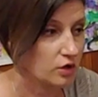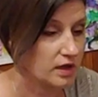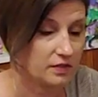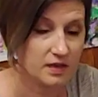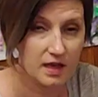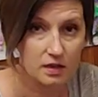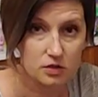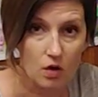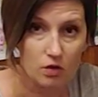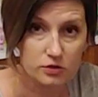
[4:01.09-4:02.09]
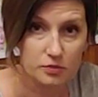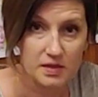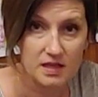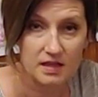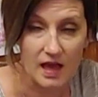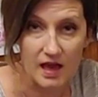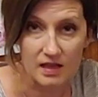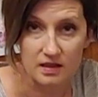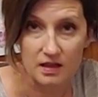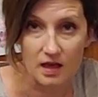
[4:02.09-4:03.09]
look at the Ghent altarpiece
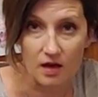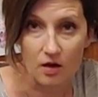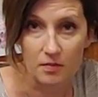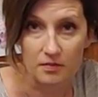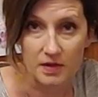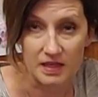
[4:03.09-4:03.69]
as um,